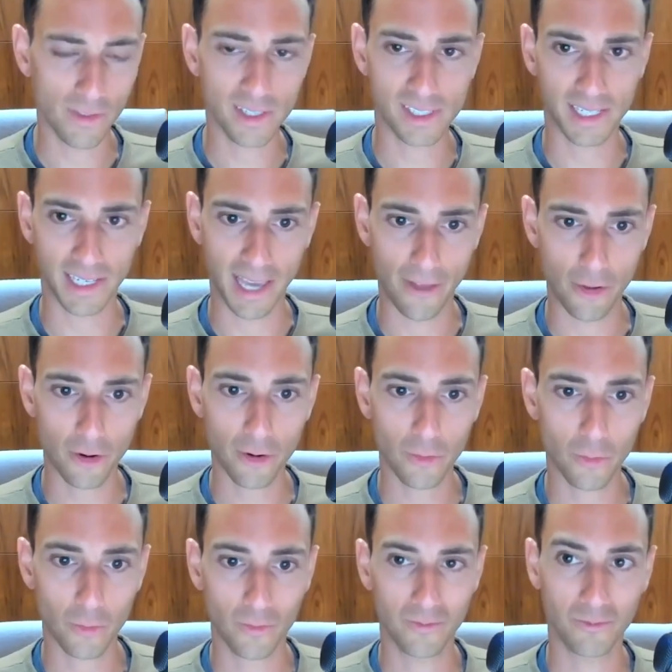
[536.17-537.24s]
in this
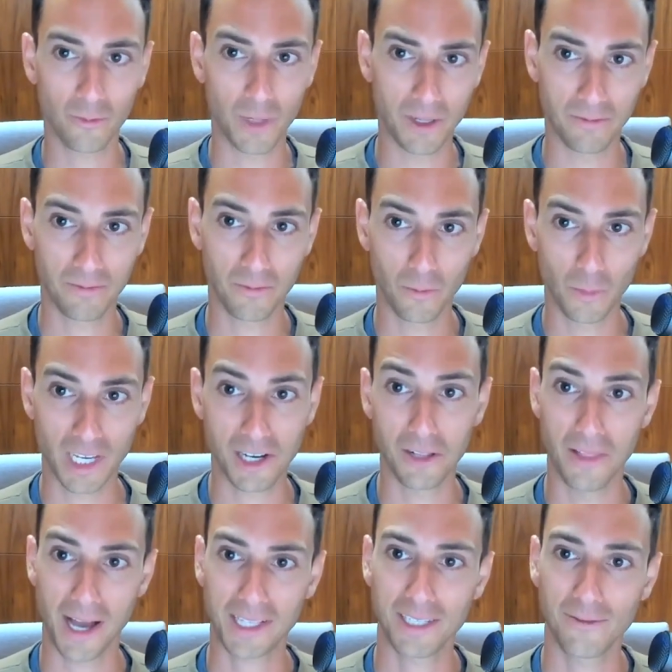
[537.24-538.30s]
together. We
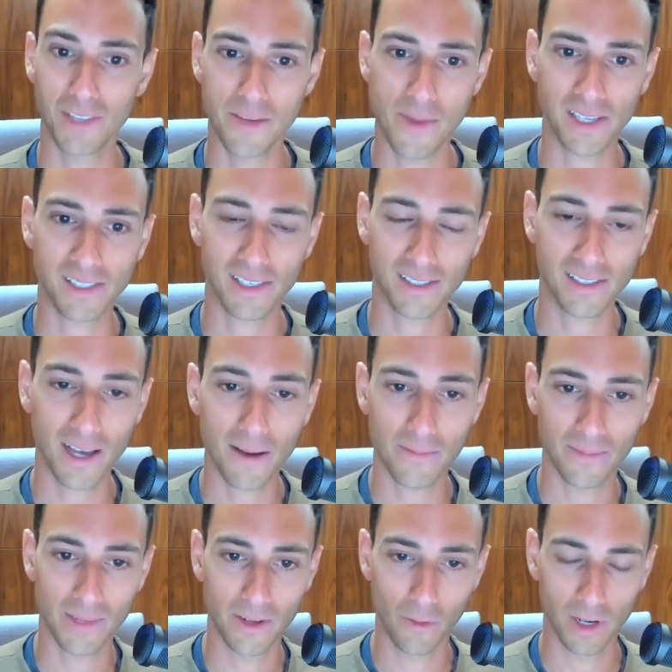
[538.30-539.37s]
collectively messed this
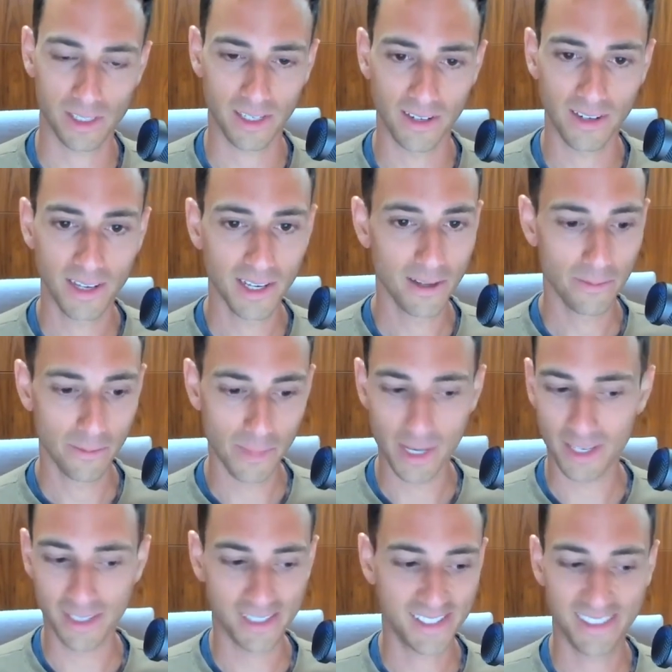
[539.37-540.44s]
up. It wasn't,
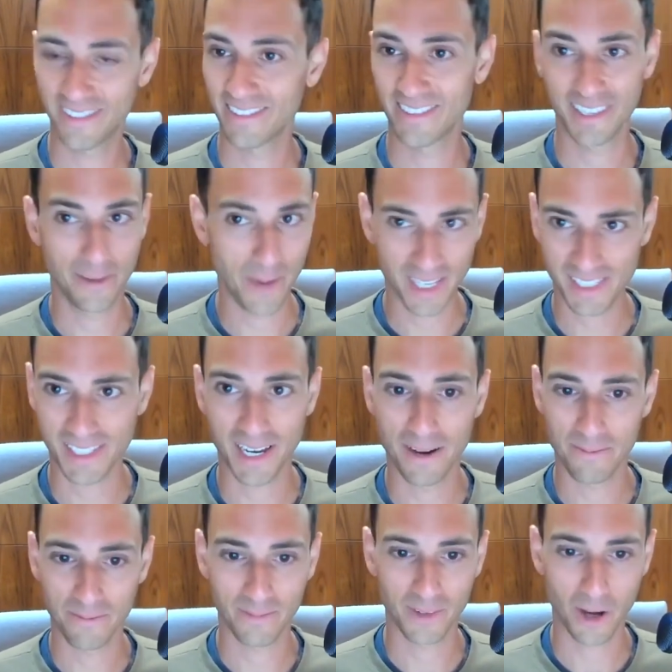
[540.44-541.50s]
Ms., you messed
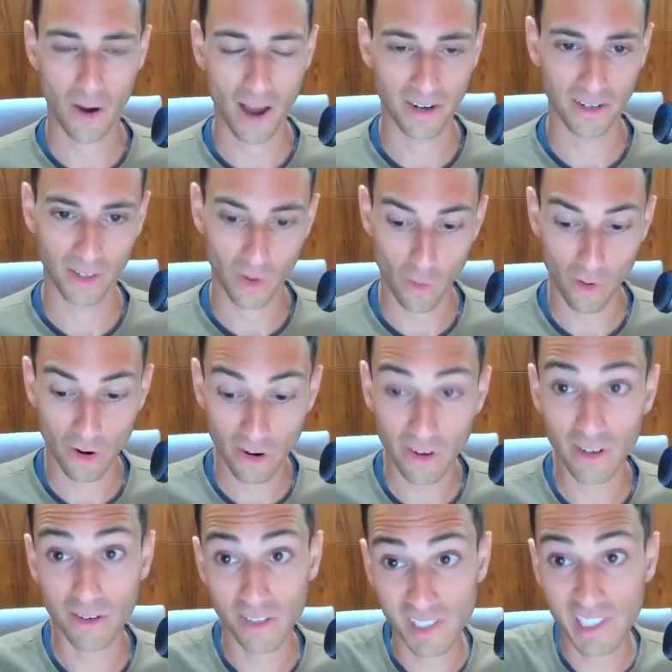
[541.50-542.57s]
up, go ahead in a
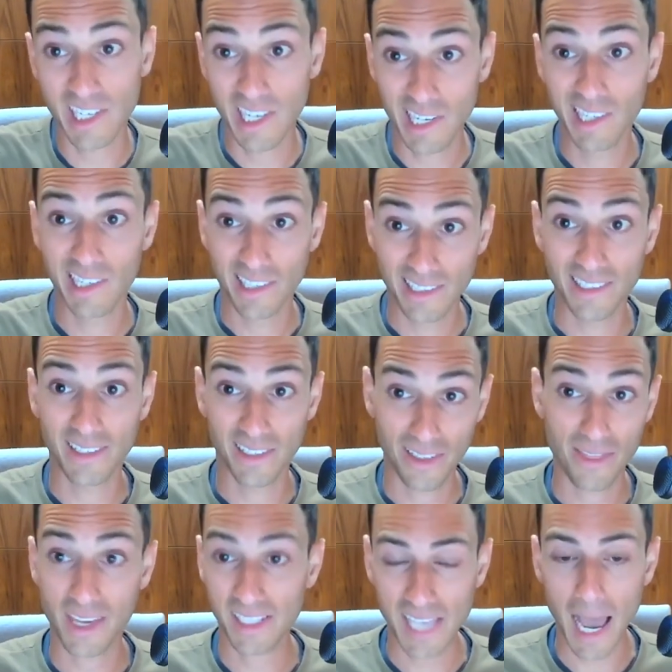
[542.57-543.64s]
corner. It was,
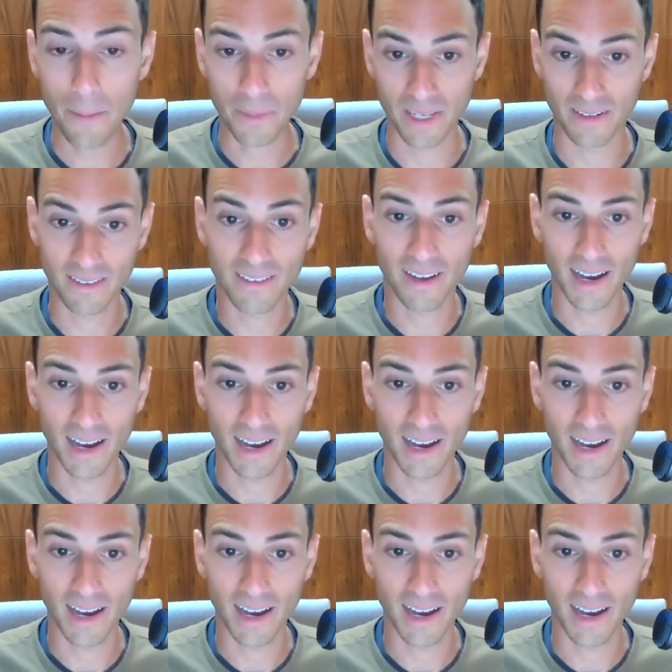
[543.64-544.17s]
things happen.